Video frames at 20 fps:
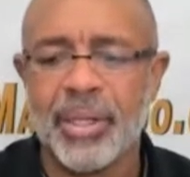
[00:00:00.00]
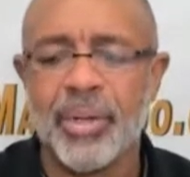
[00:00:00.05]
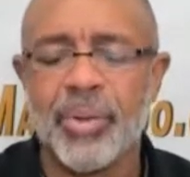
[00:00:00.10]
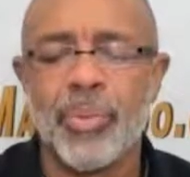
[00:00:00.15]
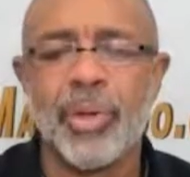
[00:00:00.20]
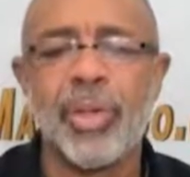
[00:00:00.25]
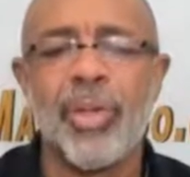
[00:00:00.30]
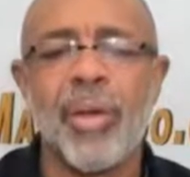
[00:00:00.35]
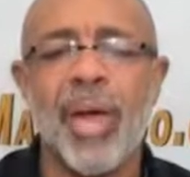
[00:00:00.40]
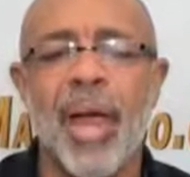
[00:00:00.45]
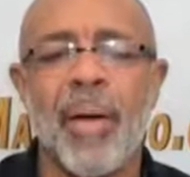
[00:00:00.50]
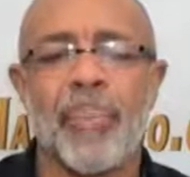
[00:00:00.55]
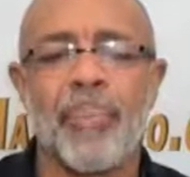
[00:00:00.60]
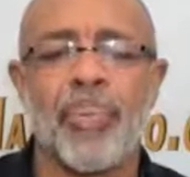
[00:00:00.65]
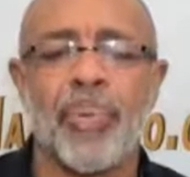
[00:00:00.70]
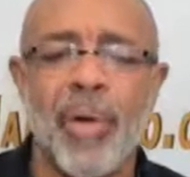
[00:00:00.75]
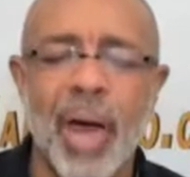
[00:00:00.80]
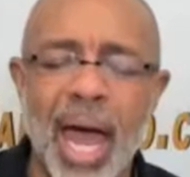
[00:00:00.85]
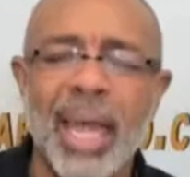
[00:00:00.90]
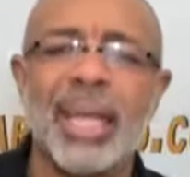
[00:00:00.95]

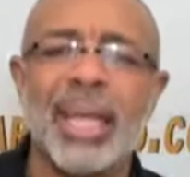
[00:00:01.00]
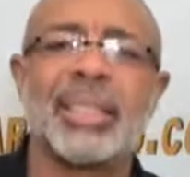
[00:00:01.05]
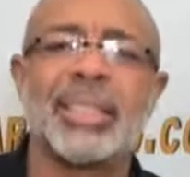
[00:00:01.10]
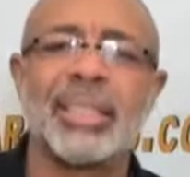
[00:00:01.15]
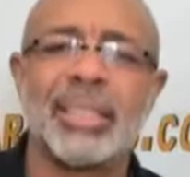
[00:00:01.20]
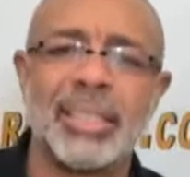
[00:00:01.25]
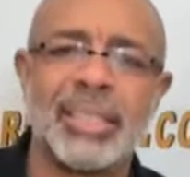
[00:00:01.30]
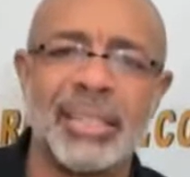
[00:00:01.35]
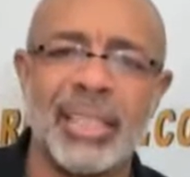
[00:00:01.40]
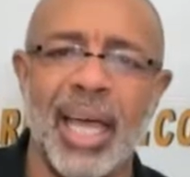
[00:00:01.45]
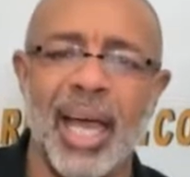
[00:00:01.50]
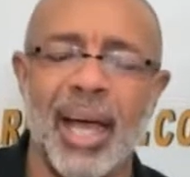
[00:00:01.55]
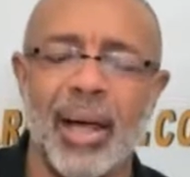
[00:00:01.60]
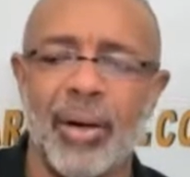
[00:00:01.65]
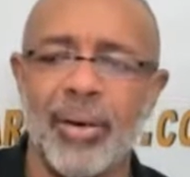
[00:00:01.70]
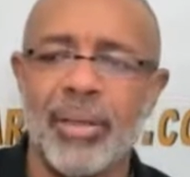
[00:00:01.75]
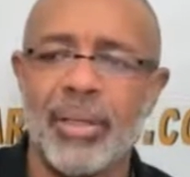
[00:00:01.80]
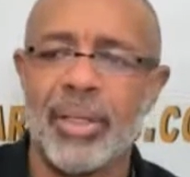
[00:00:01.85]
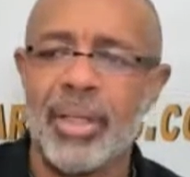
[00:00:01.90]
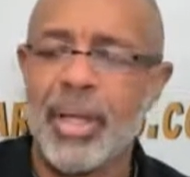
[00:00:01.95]
to
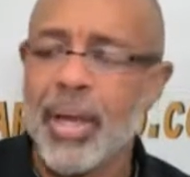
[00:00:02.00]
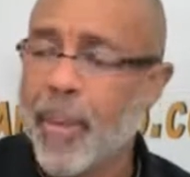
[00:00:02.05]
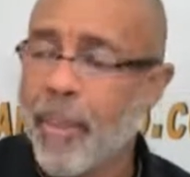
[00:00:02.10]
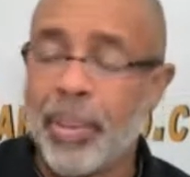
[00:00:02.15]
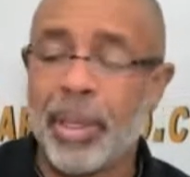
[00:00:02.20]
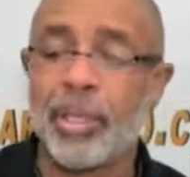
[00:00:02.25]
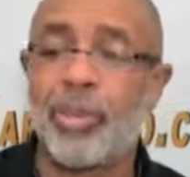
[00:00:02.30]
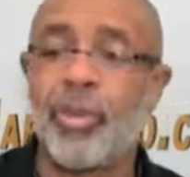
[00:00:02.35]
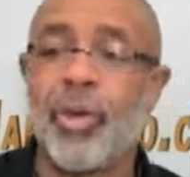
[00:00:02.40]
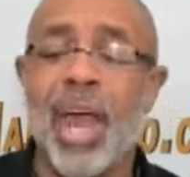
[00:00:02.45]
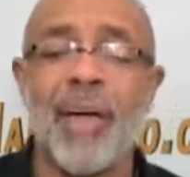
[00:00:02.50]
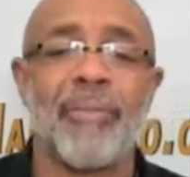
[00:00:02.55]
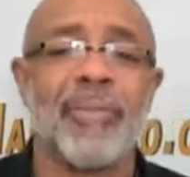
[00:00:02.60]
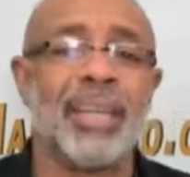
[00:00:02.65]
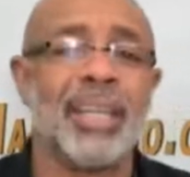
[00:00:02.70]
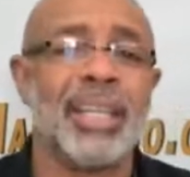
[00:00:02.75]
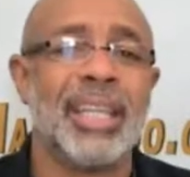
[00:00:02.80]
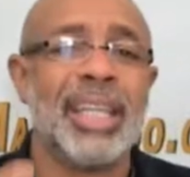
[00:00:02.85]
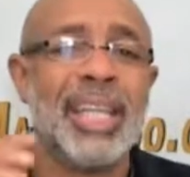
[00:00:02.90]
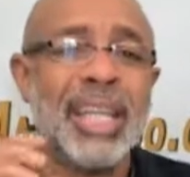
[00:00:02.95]
sell, but you have
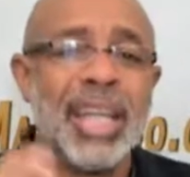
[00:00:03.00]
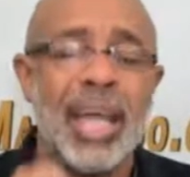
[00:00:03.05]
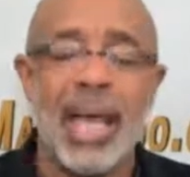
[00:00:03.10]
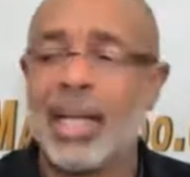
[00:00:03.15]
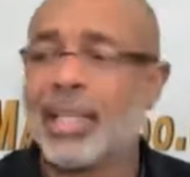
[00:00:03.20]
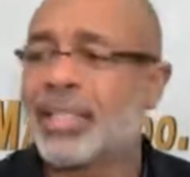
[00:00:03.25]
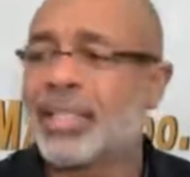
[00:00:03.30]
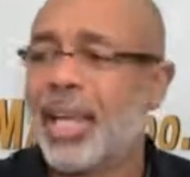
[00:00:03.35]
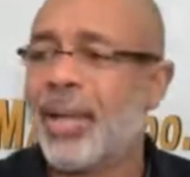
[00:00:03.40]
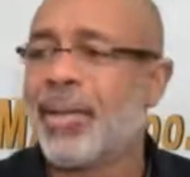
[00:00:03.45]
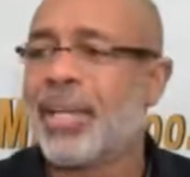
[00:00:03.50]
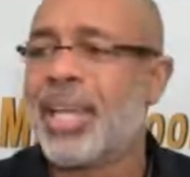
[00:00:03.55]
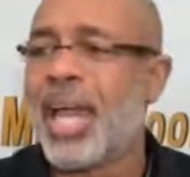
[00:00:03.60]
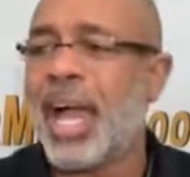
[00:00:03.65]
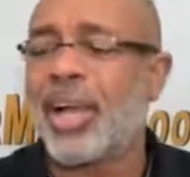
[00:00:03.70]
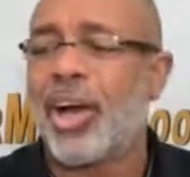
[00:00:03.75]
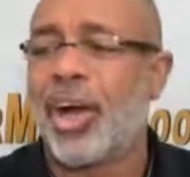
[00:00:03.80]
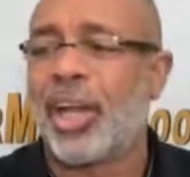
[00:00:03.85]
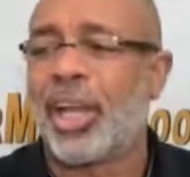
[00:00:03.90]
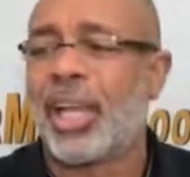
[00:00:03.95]
and
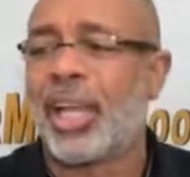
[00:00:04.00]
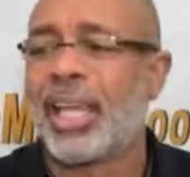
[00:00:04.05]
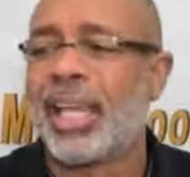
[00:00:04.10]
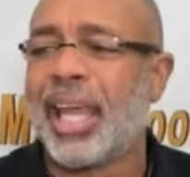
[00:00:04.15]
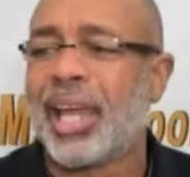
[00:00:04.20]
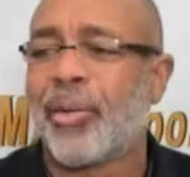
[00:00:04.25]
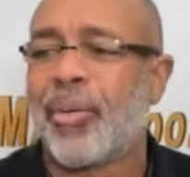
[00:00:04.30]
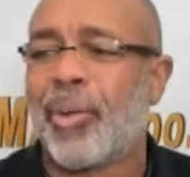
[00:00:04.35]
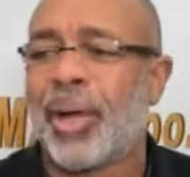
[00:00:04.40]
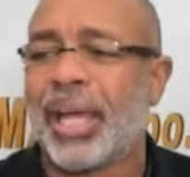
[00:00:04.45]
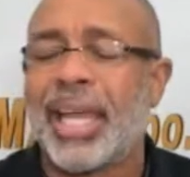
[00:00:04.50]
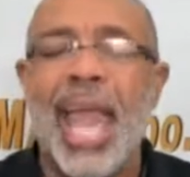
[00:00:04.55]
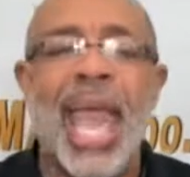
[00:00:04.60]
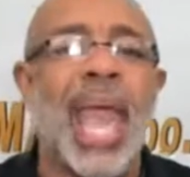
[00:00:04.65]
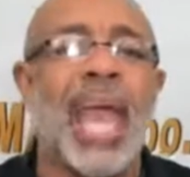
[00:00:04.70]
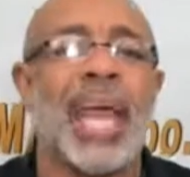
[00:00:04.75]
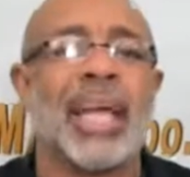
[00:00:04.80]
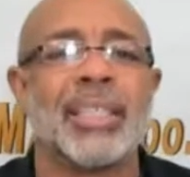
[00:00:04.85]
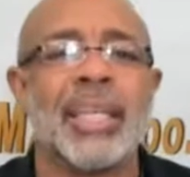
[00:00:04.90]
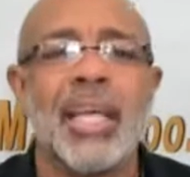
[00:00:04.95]
I call it a liquid
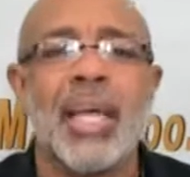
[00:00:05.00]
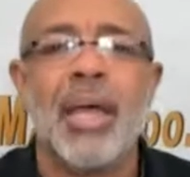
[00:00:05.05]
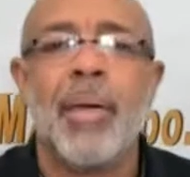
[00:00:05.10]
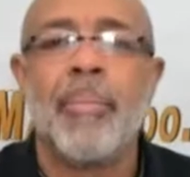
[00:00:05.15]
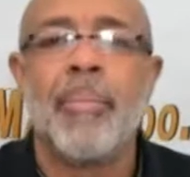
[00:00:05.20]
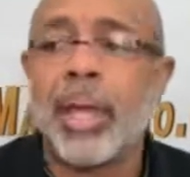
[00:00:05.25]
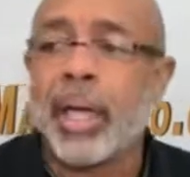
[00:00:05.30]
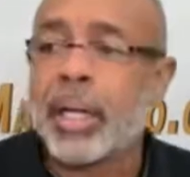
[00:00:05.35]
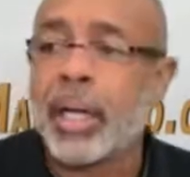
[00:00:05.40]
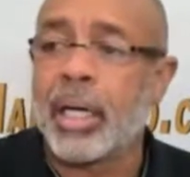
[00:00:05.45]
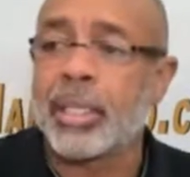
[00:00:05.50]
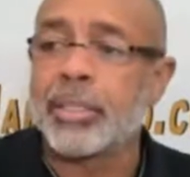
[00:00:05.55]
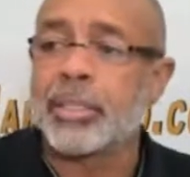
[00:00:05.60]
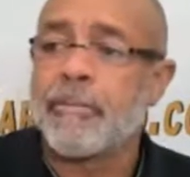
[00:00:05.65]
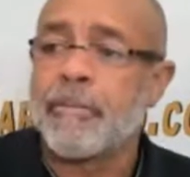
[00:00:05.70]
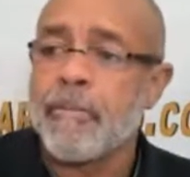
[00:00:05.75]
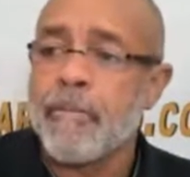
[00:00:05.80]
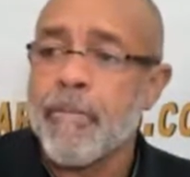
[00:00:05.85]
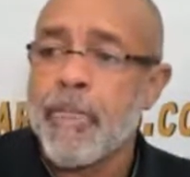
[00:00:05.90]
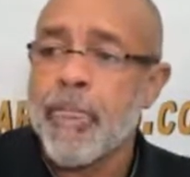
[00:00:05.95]
cash, because
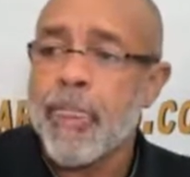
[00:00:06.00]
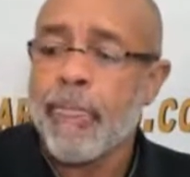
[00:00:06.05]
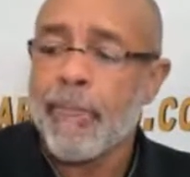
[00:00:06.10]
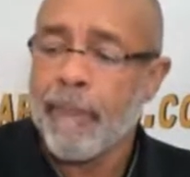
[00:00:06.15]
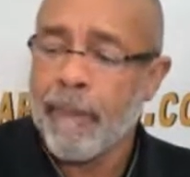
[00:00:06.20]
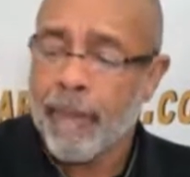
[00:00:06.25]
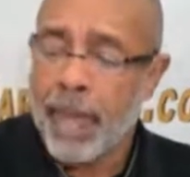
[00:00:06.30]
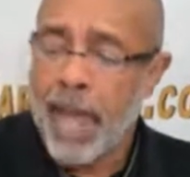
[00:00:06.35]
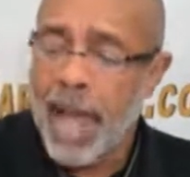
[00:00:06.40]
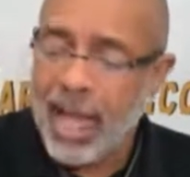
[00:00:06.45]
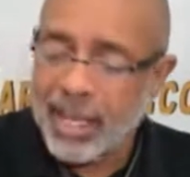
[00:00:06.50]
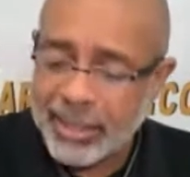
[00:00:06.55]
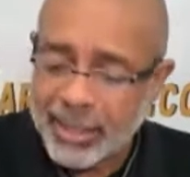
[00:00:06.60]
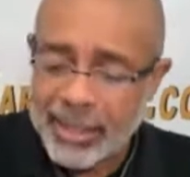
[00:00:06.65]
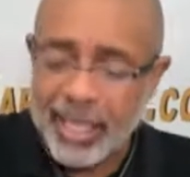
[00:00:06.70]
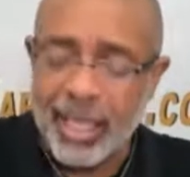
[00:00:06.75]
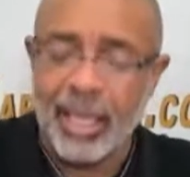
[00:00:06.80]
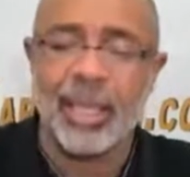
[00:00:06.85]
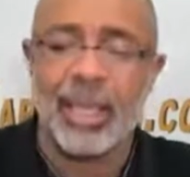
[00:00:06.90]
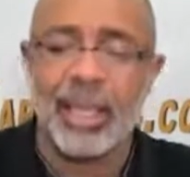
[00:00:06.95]
I
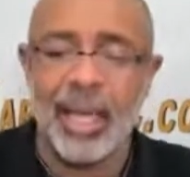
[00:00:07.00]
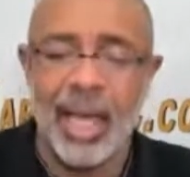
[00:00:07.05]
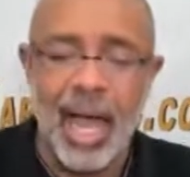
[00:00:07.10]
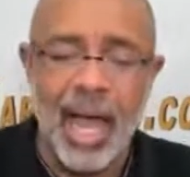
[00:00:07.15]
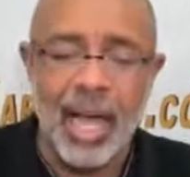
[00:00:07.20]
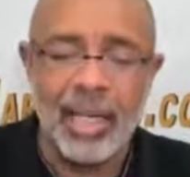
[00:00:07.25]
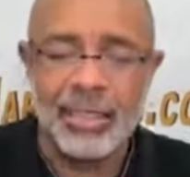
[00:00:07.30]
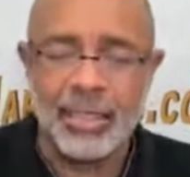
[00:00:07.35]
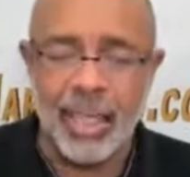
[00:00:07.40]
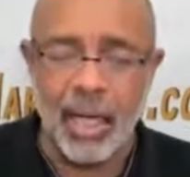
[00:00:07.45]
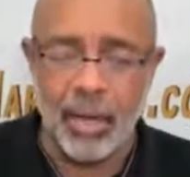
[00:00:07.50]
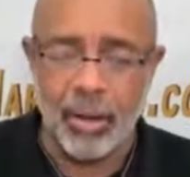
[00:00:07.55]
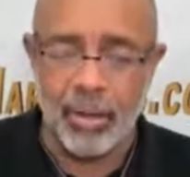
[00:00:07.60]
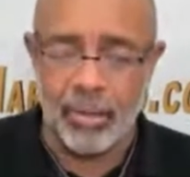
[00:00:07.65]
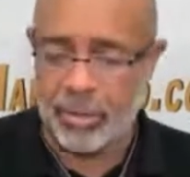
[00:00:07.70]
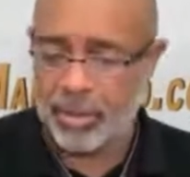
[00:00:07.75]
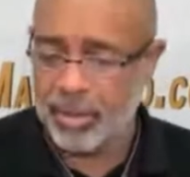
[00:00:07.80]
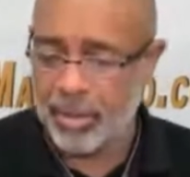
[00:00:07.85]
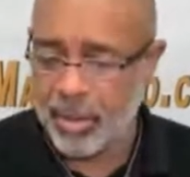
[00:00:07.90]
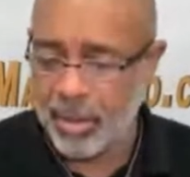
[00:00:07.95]

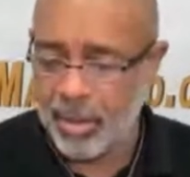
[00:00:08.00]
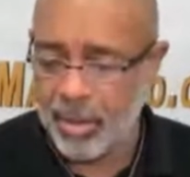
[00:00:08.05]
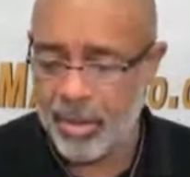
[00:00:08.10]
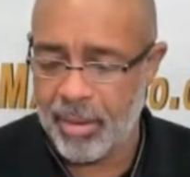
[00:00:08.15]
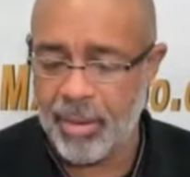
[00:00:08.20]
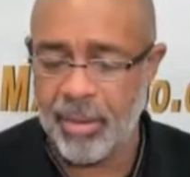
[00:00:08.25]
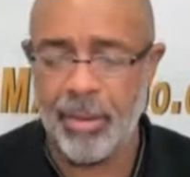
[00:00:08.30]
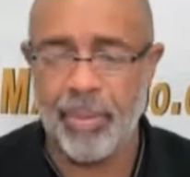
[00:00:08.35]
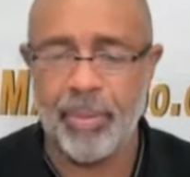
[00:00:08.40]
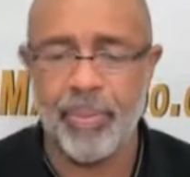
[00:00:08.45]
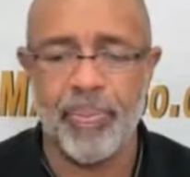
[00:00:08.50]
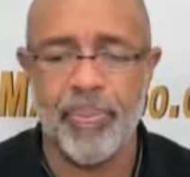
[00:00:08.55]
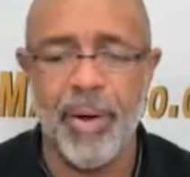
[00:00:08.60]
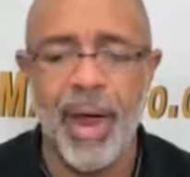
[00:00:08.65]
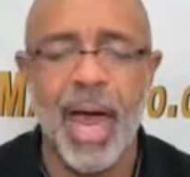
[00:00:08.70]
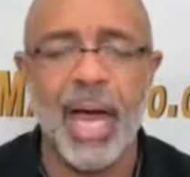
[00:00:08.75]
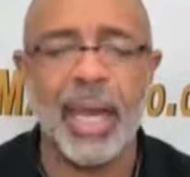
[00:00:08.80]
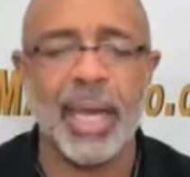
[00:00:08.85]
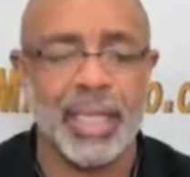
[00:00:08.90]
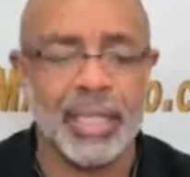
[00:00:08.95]
sell
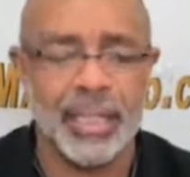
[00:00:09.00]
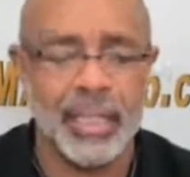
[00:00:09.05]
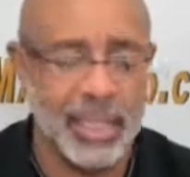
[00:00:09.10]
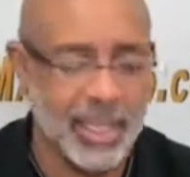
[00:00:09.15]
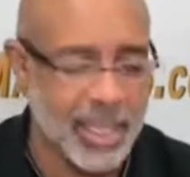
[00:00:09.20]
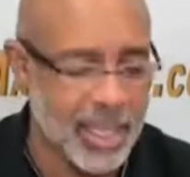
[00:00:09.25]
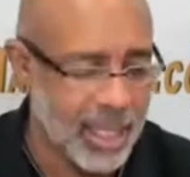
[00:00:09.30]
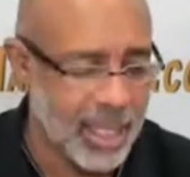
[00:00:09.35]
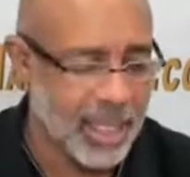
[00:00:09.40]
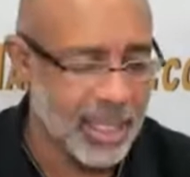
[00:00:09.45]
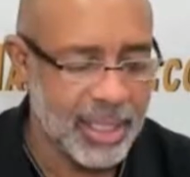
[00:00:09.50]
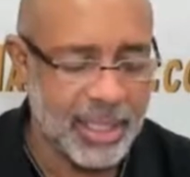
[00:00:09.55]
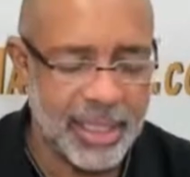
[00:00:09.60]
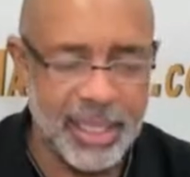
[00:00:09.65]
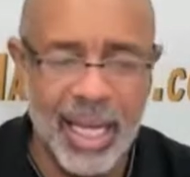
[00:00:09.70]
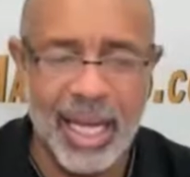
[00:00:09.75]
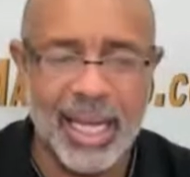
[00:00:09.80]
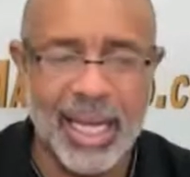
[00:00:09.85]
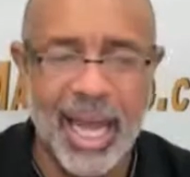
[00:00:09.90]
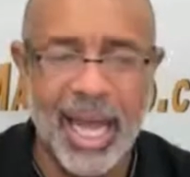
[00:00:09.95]
products
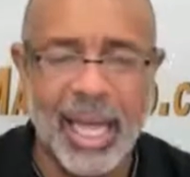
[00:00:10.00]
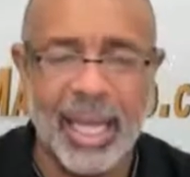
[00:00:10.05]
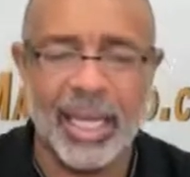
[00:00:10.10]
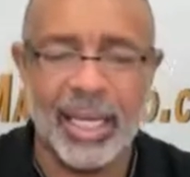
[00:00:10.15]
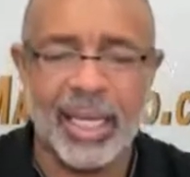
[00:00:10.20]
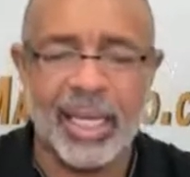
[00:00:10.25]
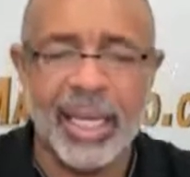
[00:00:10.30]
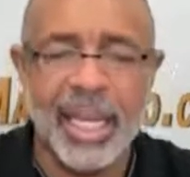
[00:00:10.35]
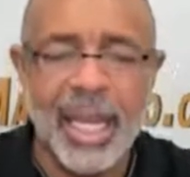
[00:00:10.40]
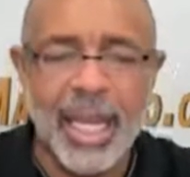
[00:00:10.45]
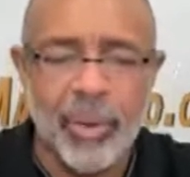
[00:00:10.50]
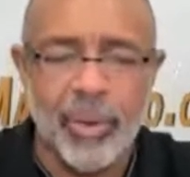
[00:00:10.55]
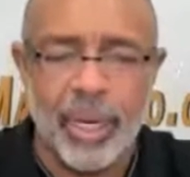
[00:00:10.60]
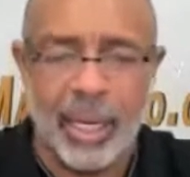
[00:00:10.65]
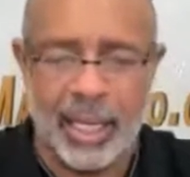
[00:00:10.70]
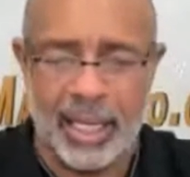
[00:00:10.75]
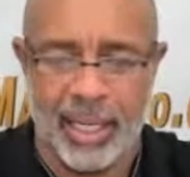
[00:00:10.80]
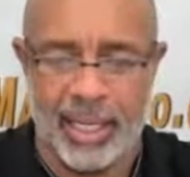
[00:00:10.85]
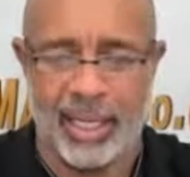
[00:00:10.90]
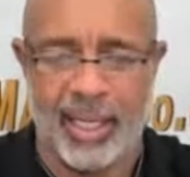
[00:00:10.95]
that got
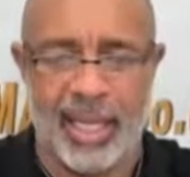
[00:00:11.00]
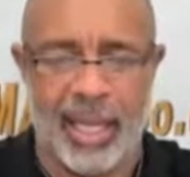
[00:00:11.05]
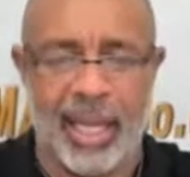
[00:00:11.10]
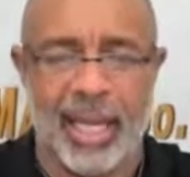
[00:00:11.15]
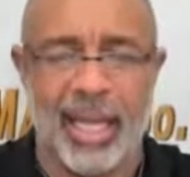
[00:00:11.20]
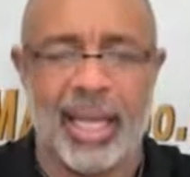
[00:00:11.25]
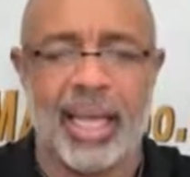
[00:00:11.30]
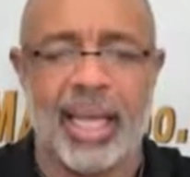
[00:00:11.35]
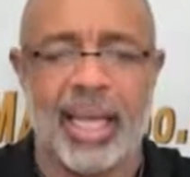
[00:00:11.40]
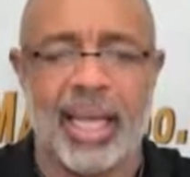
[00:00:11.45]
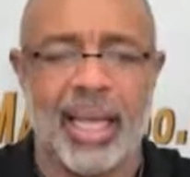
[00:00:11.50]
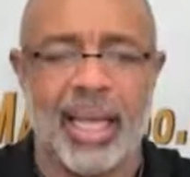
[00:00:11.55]
liquid in it.